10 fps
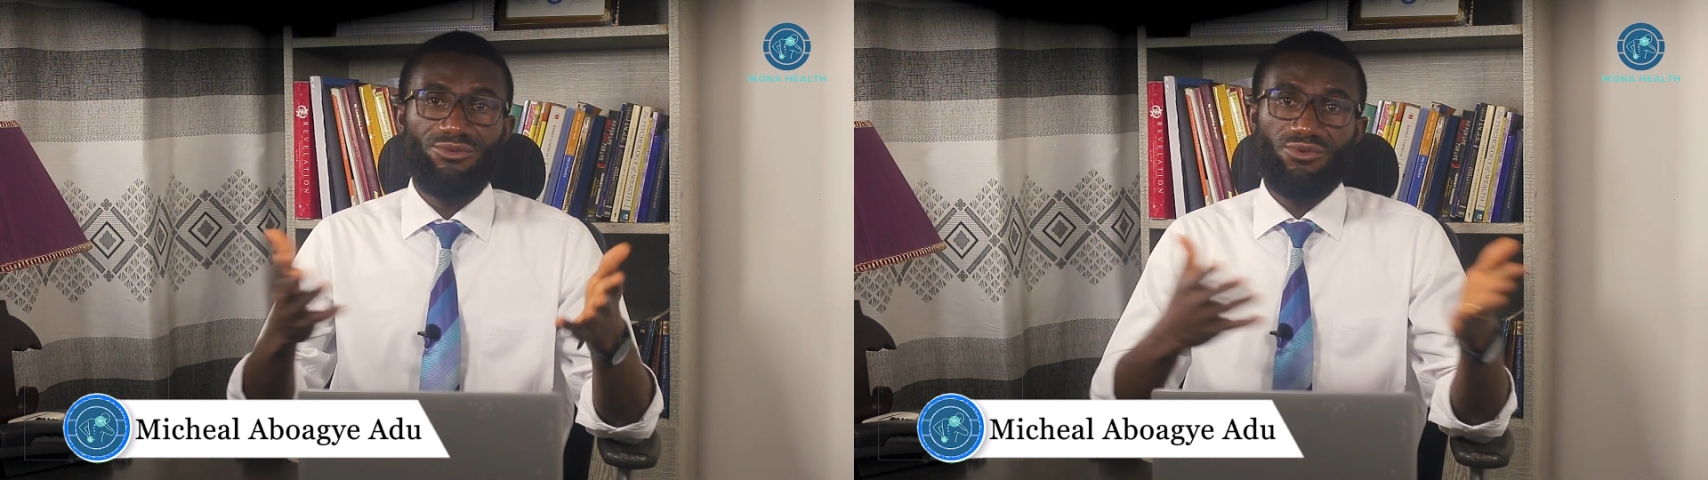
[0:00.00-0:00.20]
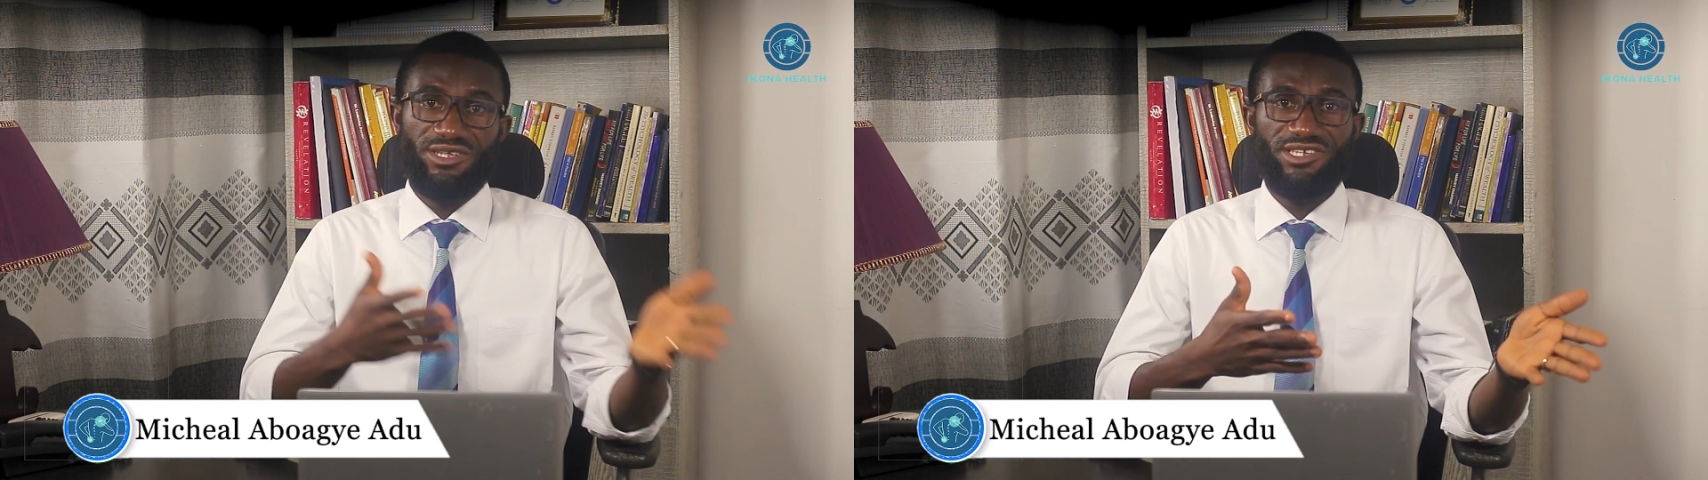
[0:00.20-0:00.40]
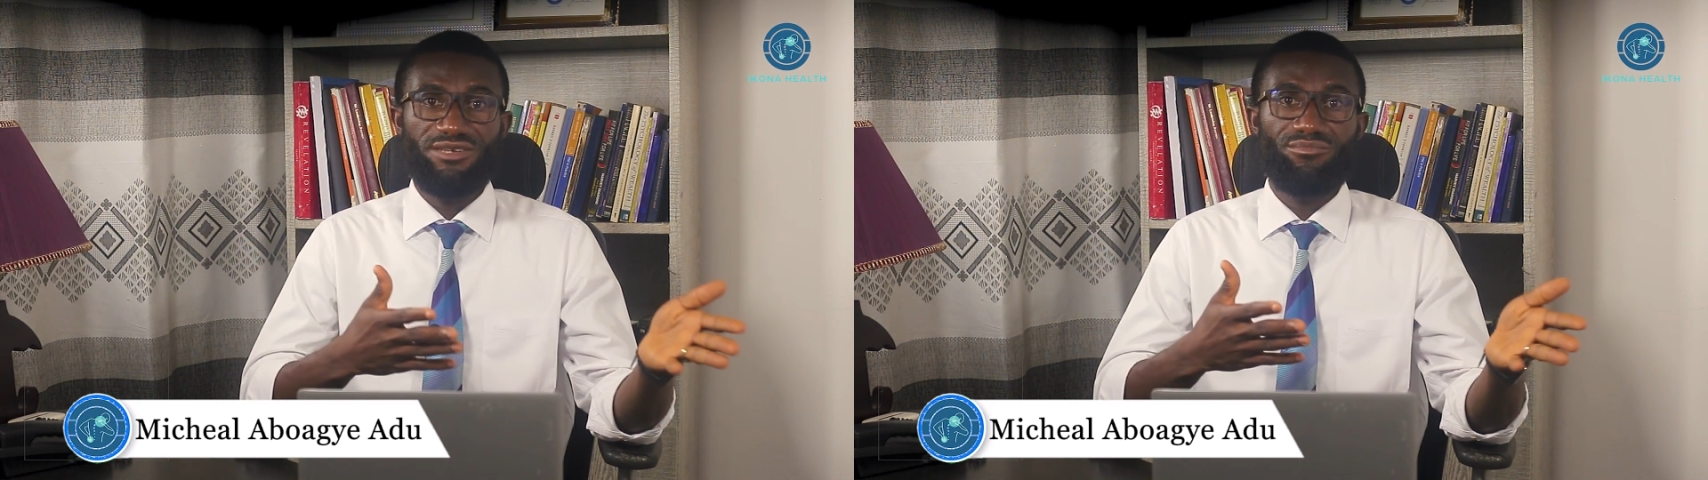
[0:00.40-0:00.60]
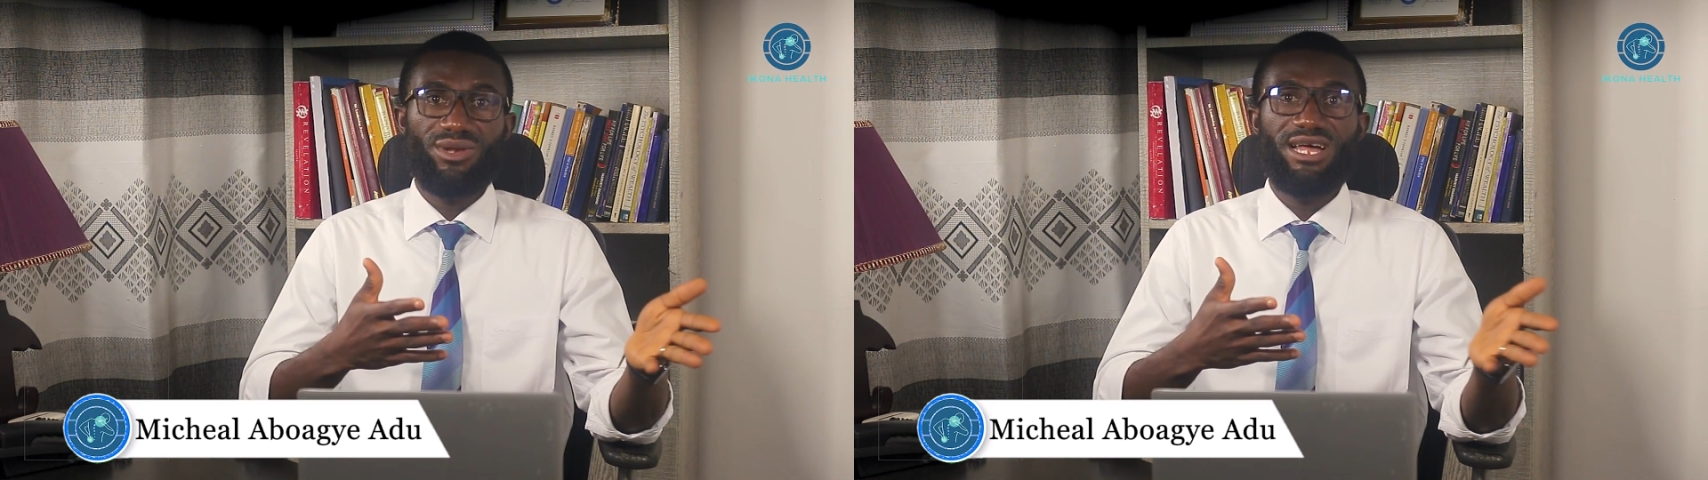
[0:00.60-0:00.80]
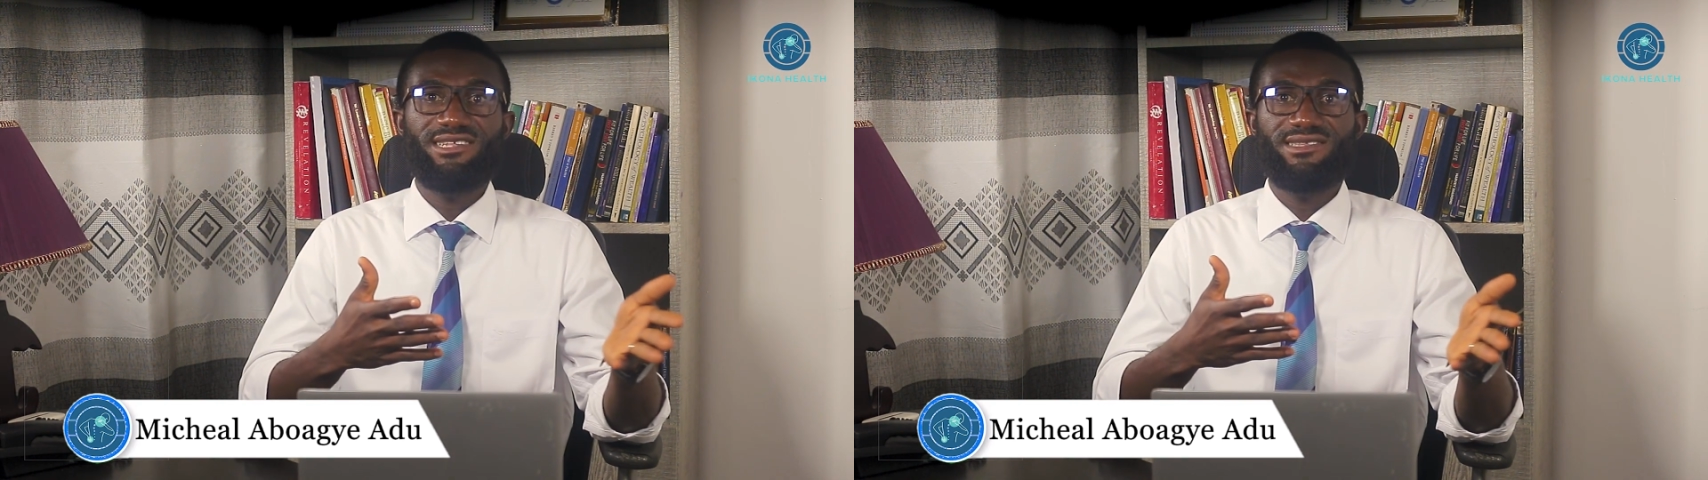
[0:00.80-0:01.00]
which
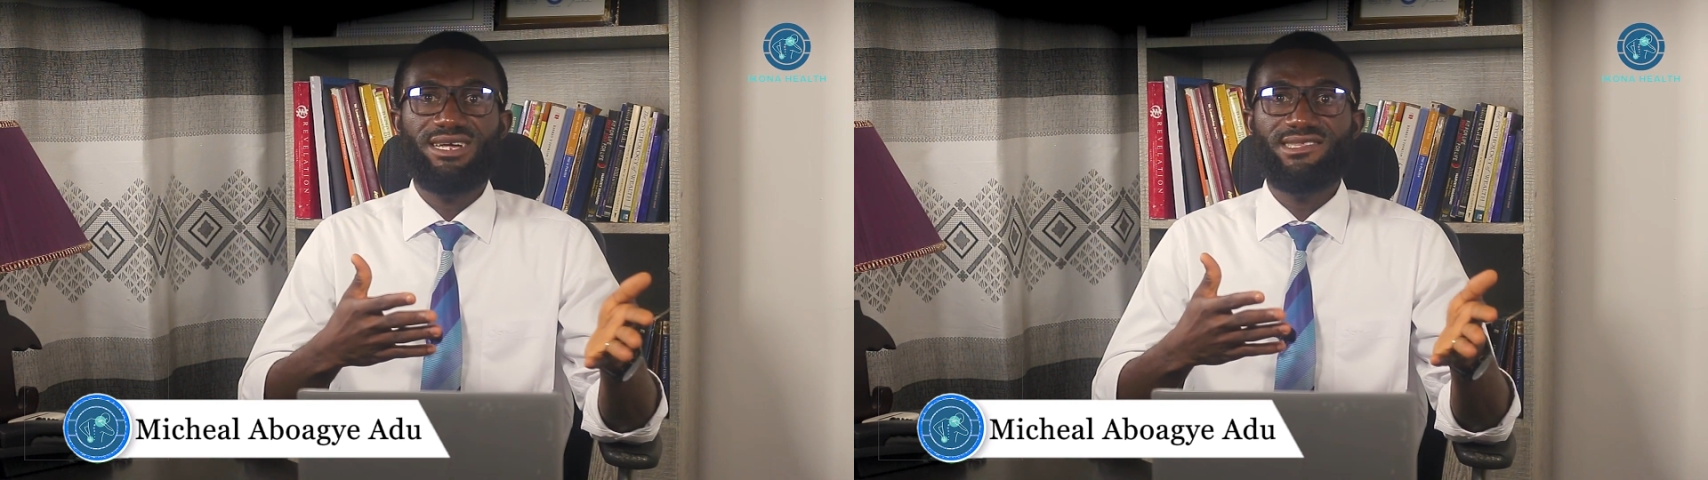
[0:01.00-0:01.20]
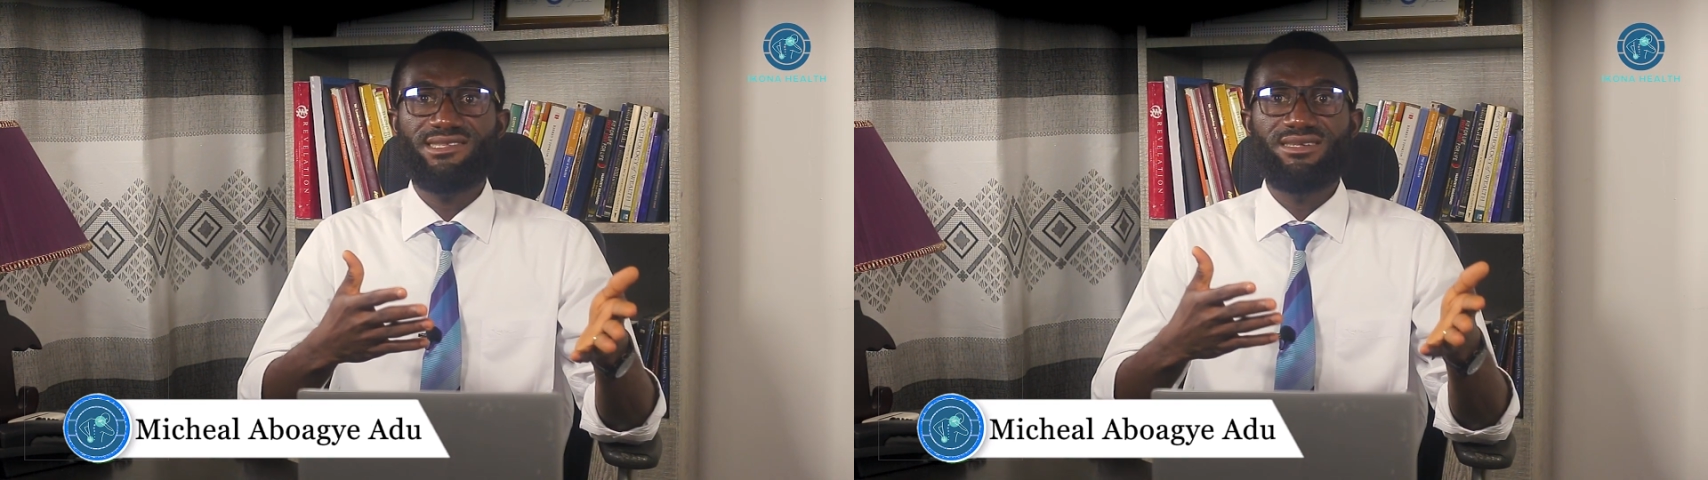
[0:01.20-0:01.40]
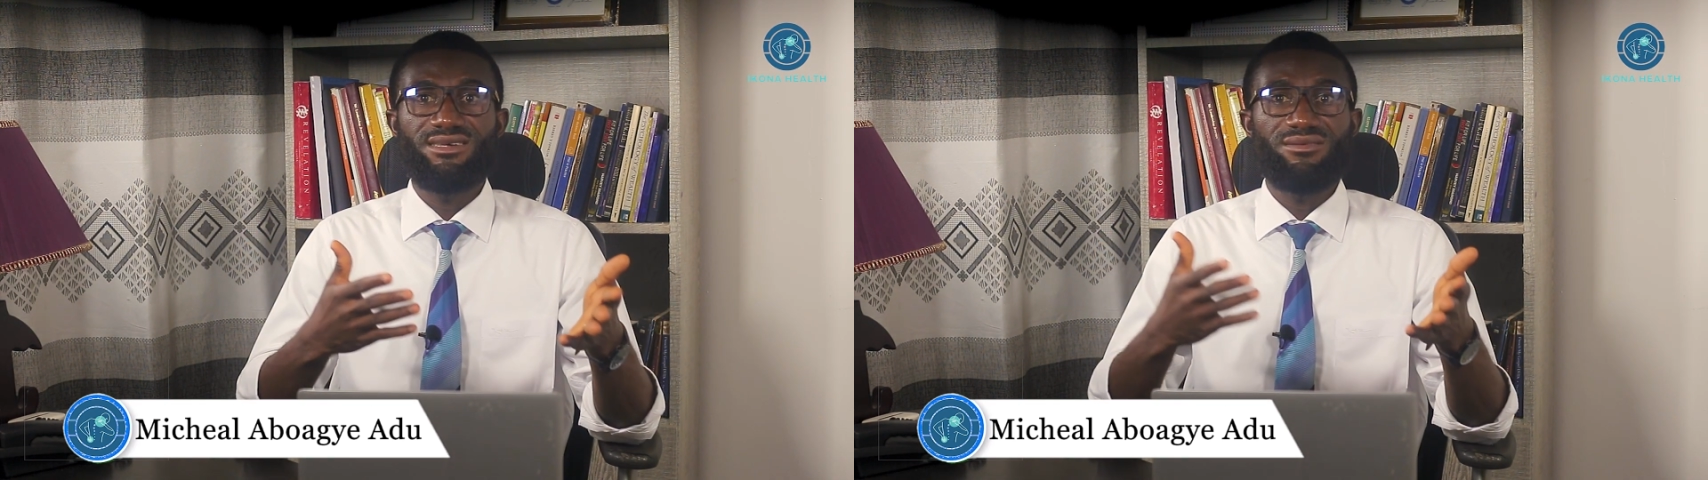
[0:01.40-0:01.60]
implies that